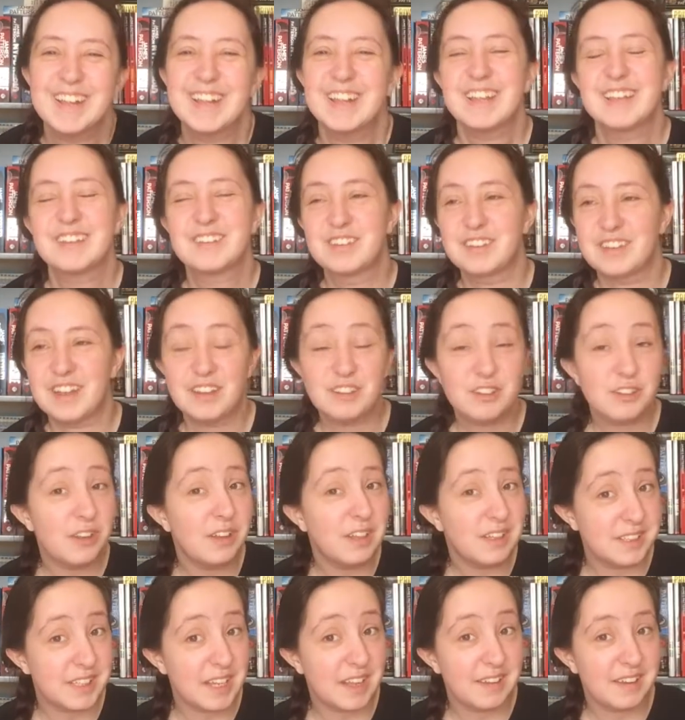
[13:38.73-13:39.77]
So that's not
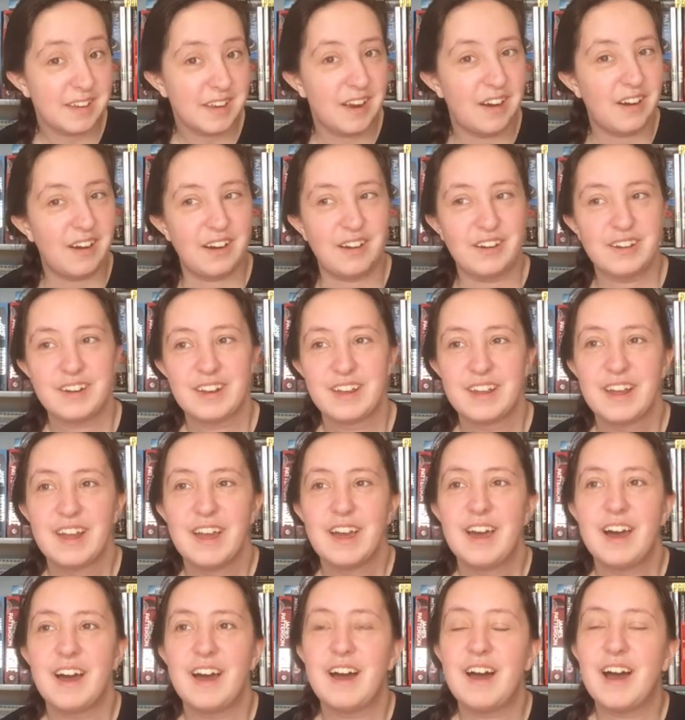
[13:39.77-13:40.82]
exactly hard.
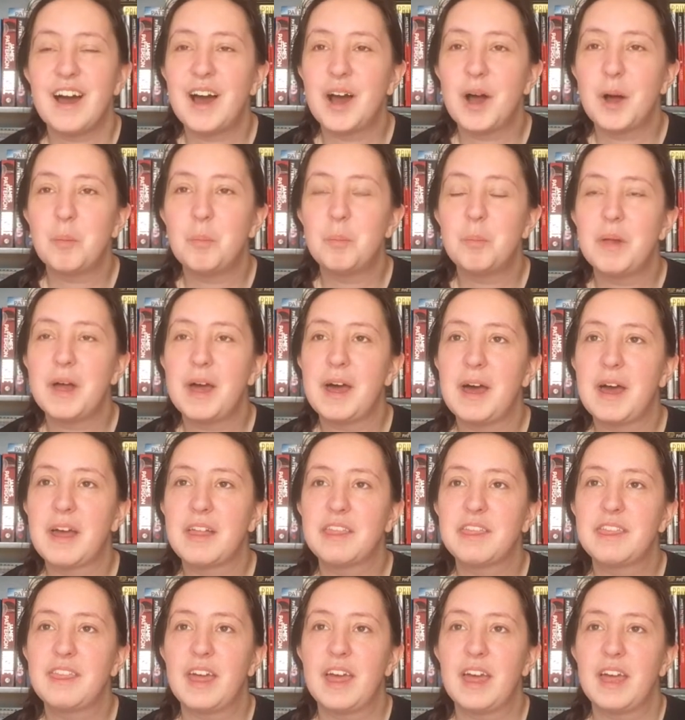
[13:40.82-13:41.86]

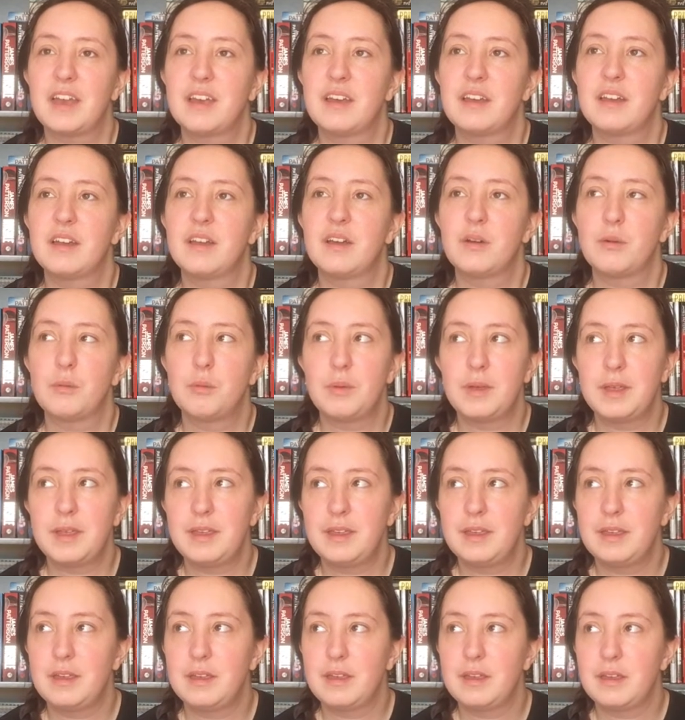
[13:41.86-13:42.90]
And then
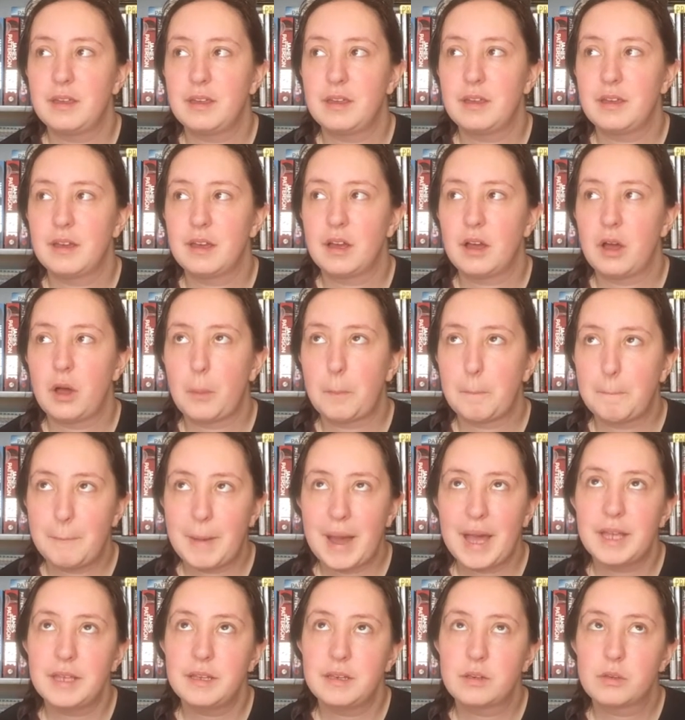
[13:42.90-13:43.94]
we
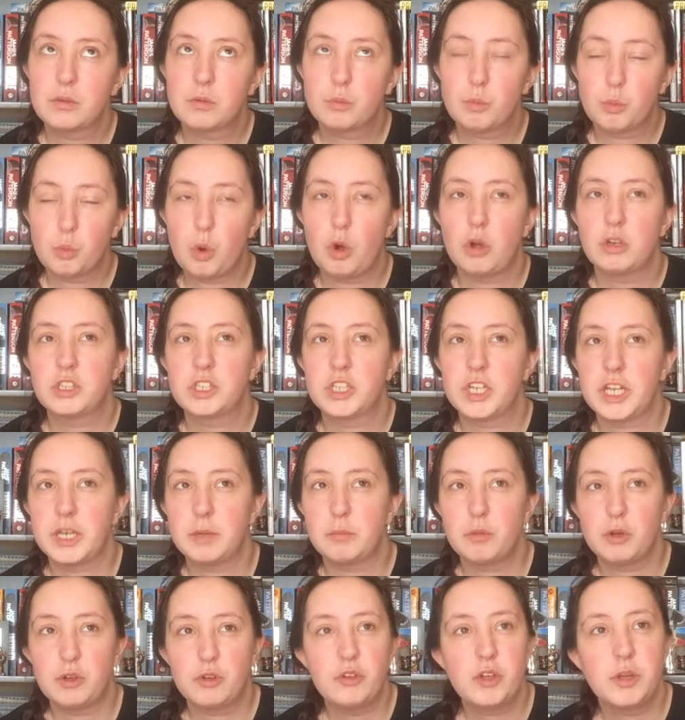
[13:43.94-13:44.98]
might watch a
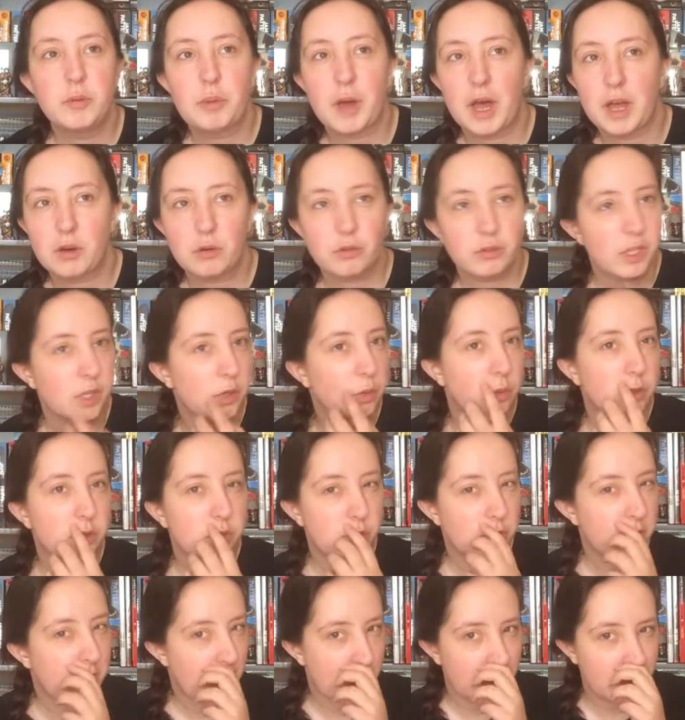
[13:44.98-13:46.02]
movie, but I don't think we're
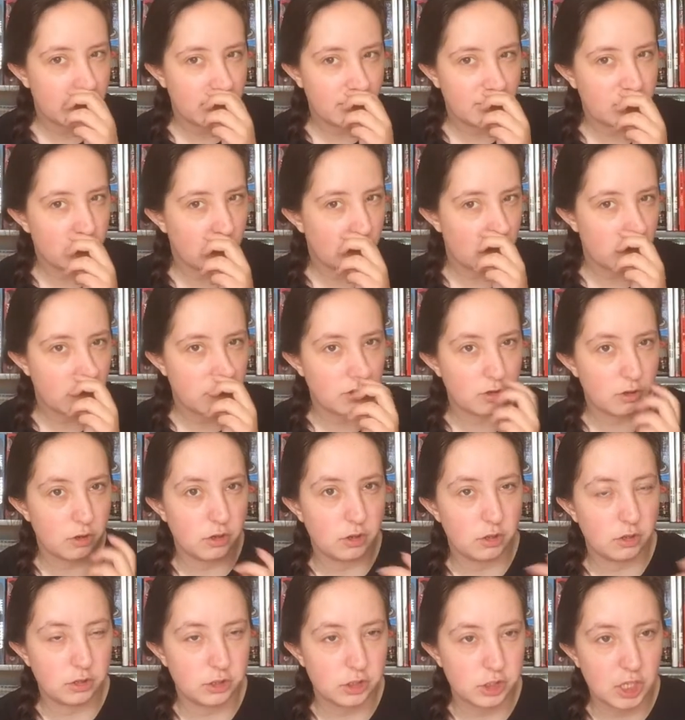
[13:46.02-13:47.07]
doing any of the
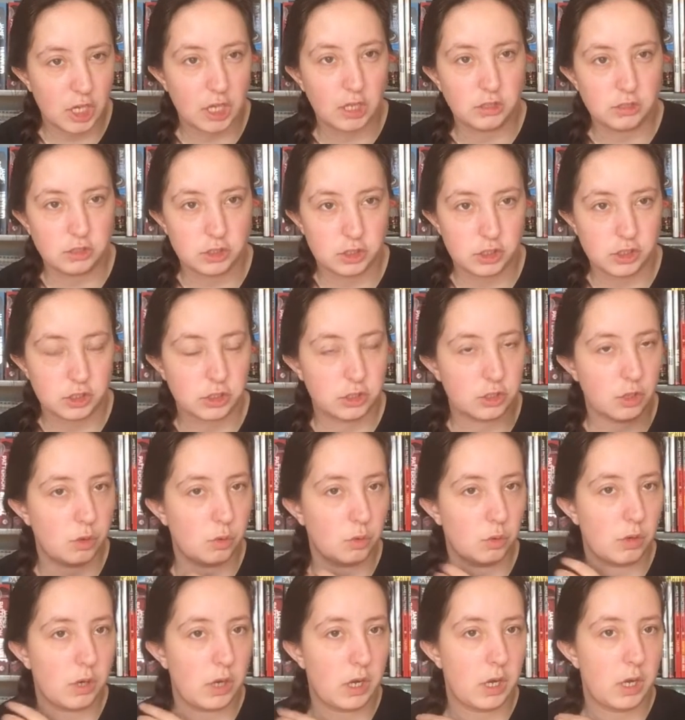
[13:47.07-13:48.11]
other challenges though.
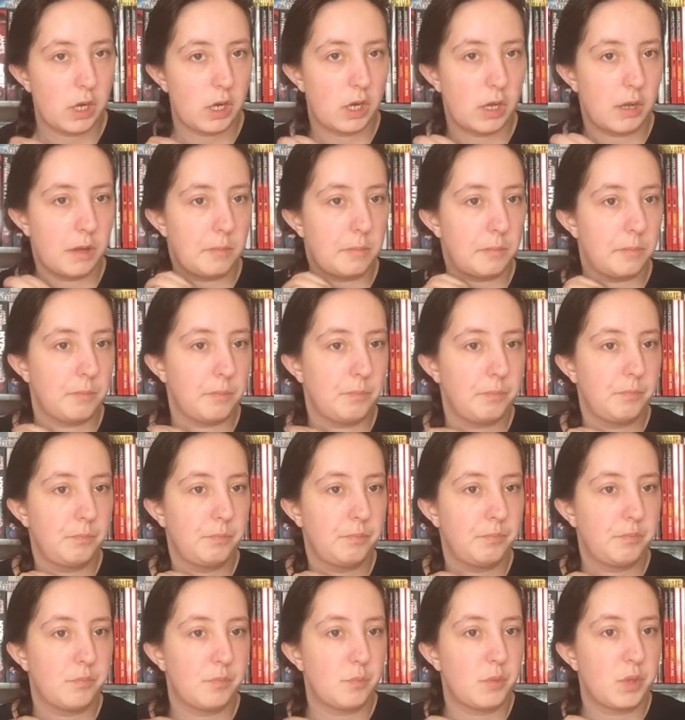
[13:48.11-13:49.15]

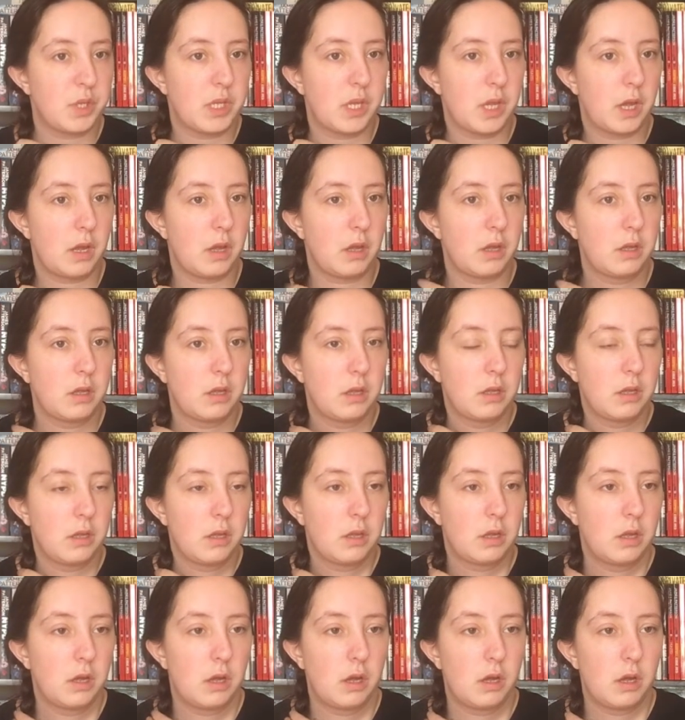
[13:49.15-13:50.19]
But yeah,
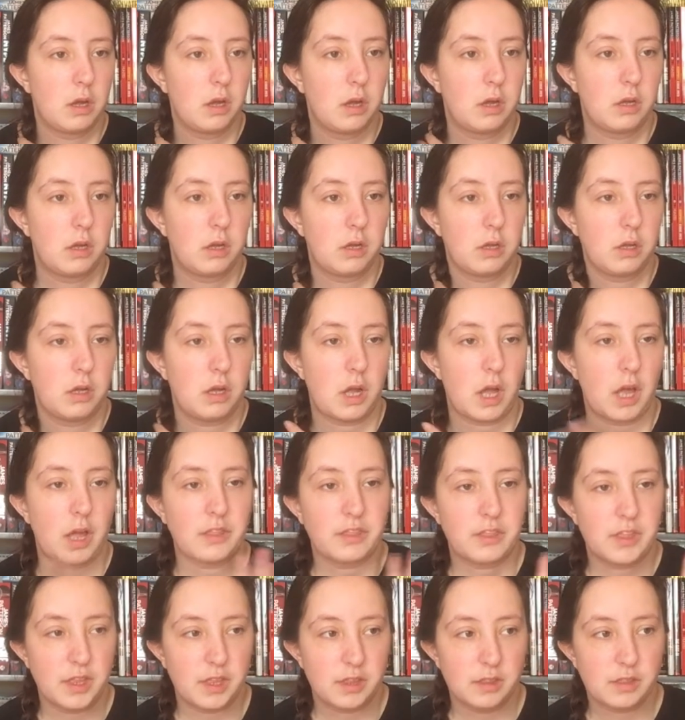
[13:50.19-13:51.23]
I
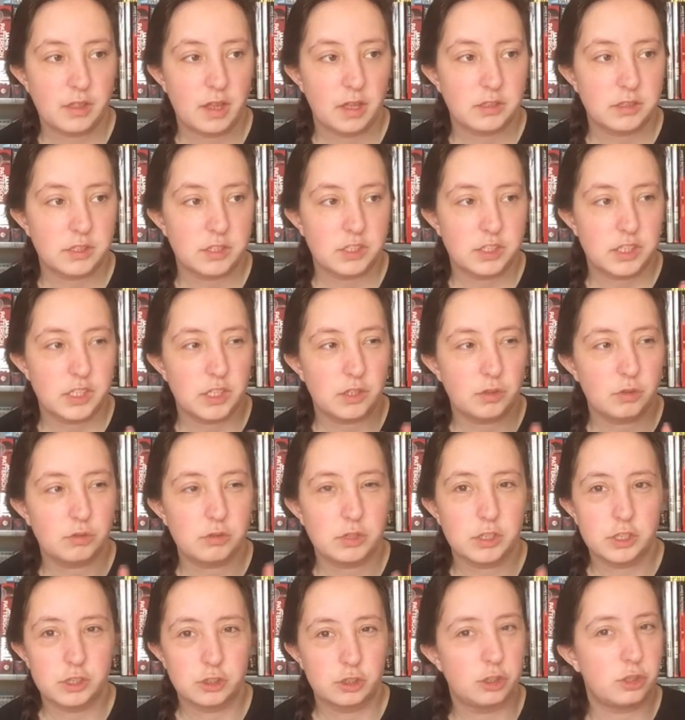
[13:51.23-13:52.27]
think that's the
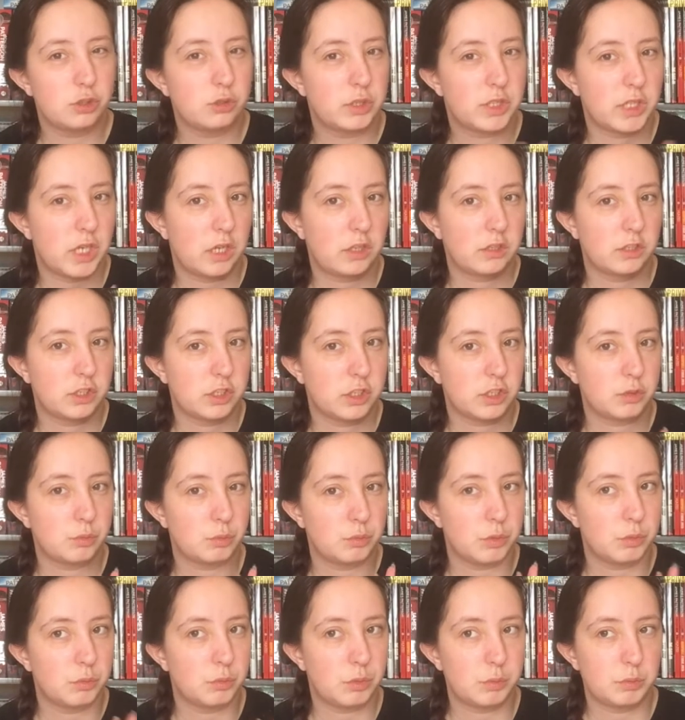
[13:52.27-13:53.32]
only 2 challenges we
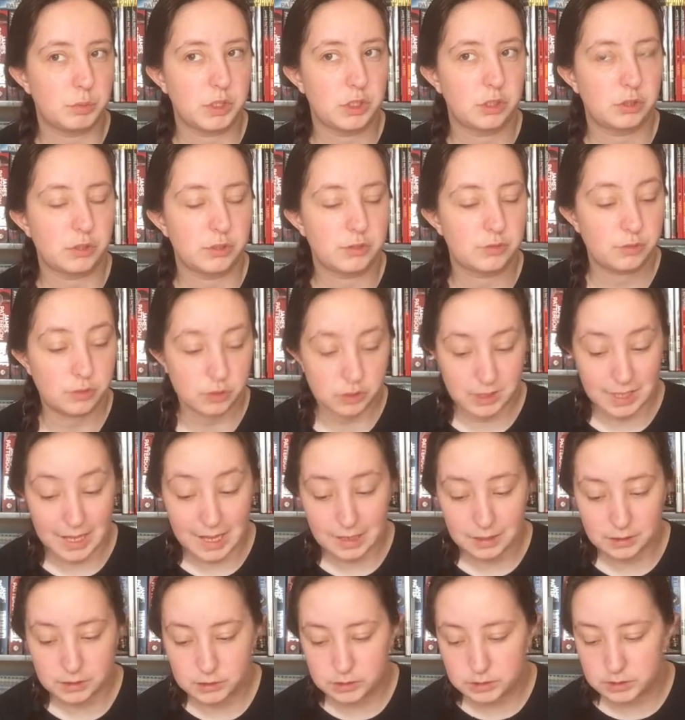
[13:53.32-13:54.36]
will be doing for
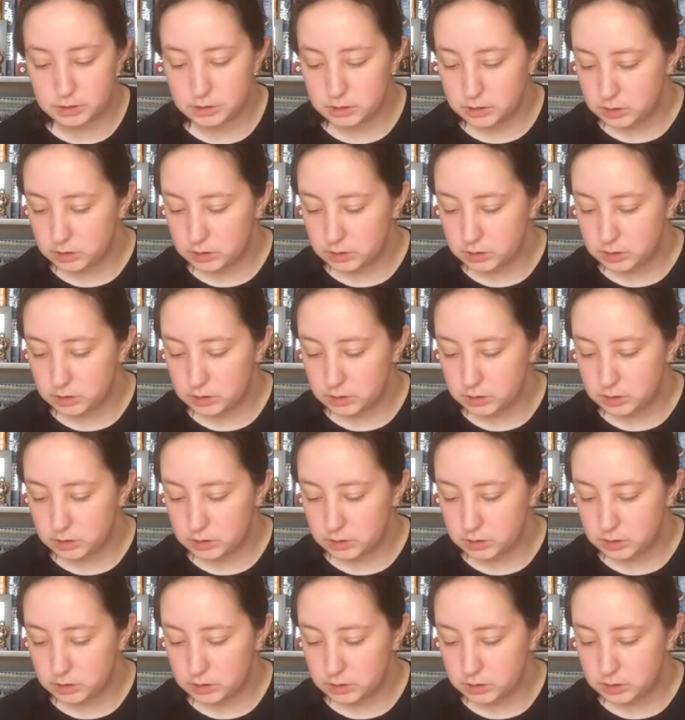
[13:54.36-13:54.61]
that.